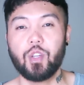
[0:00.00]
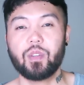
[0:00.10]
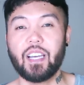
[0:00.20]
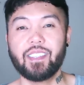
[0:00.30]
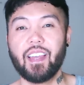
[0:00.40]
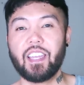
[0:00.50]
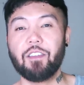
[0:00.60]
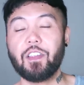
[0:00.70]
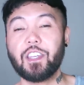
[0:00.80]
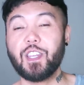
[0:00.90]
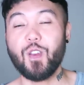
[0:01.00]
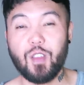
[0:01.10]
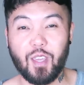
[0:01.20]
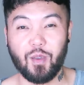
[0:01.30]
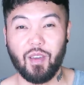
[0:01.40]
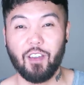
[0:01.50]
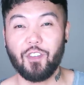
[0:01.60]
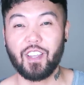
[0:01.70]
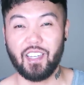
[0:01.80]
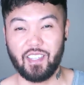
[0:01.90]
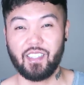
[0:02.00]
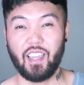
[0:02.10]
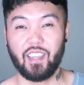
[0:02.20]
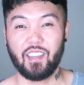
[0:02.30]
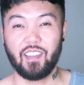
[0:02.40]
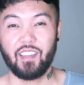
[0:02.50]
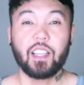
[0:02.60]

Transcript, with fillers: Shoot, God's not even near you, for goodness sake.